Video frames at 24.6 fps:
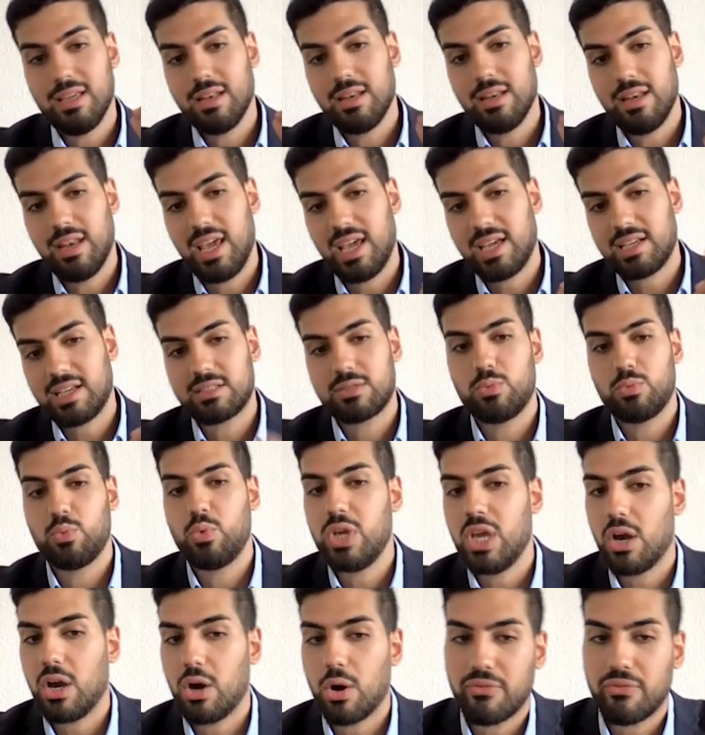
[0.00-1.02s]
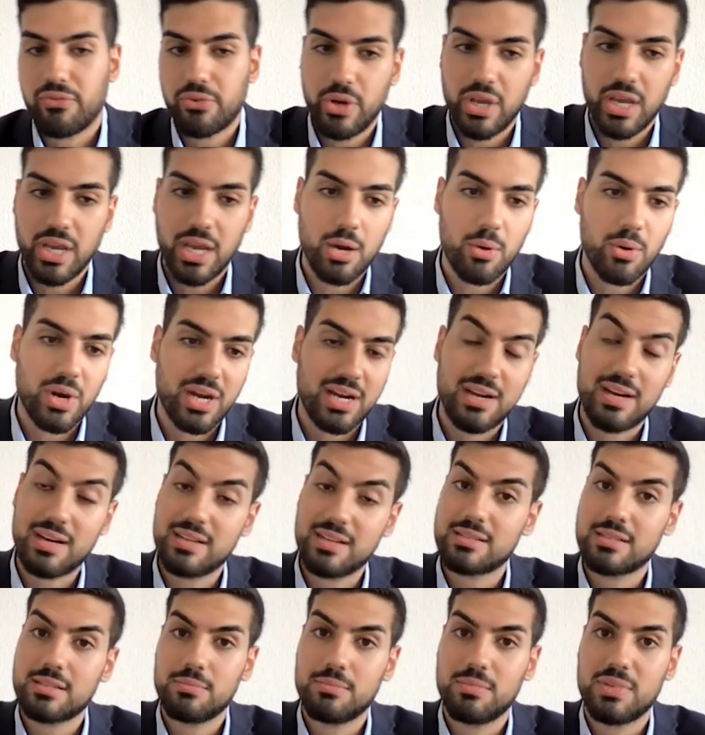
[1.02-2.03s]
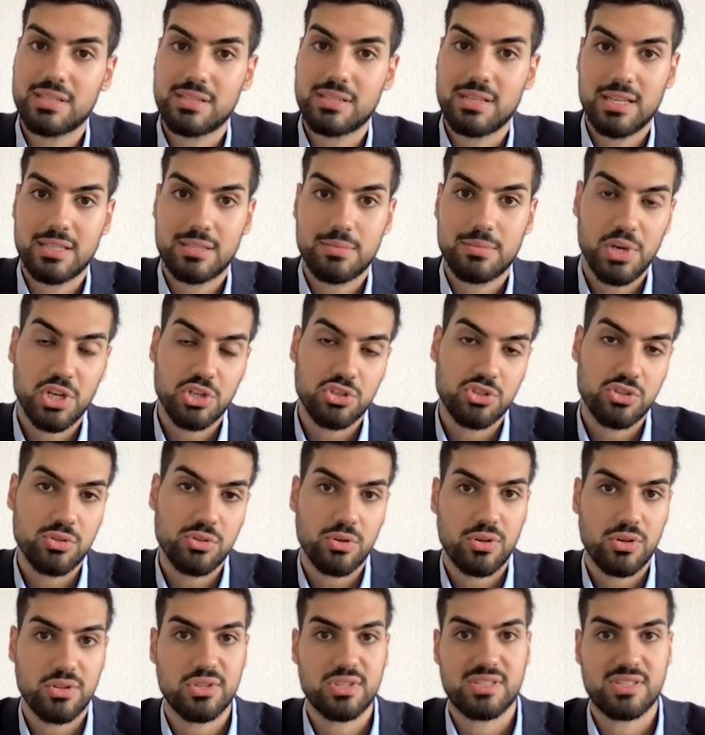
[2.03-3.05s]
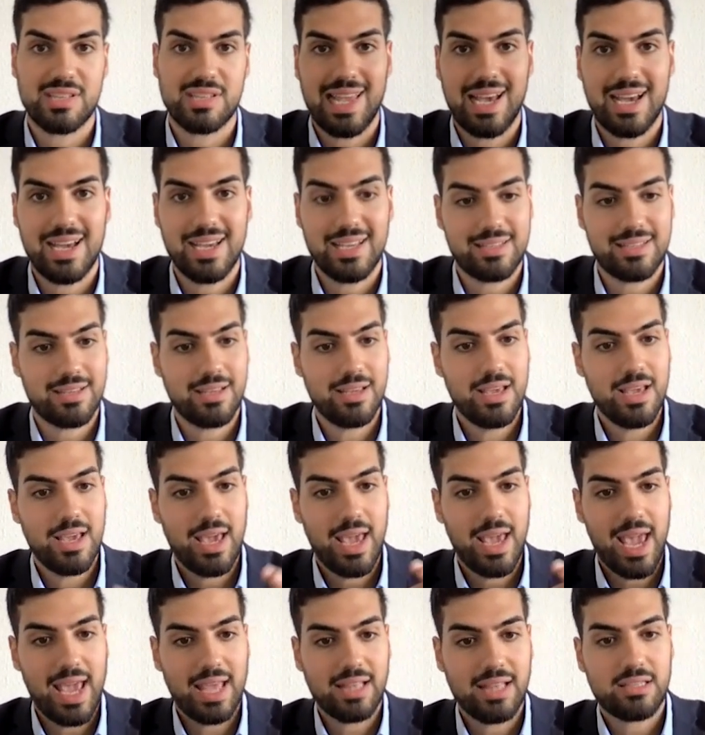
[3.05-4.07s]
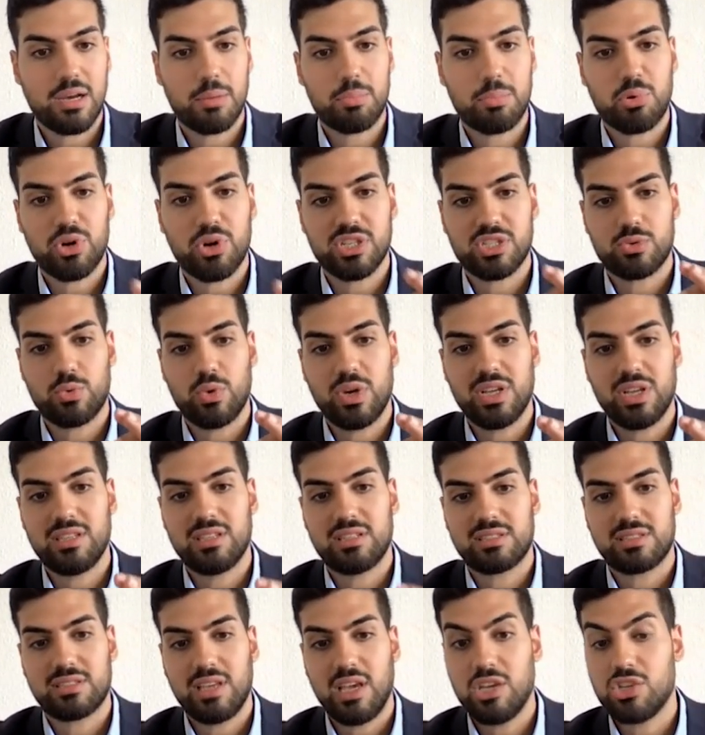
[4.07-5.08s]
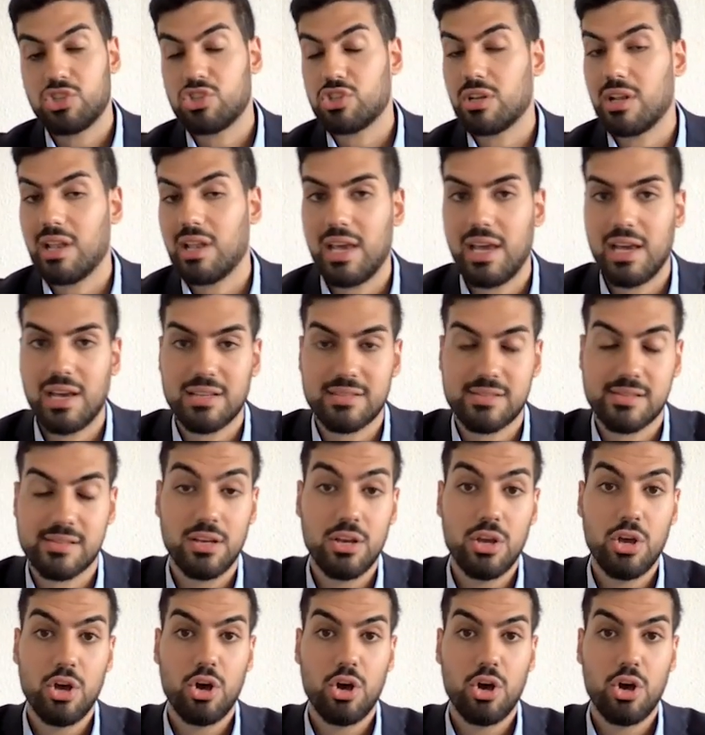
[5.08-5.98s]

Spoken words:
Next, we are offering our customers, as mentioned on the slide, enterprise-ready staging layers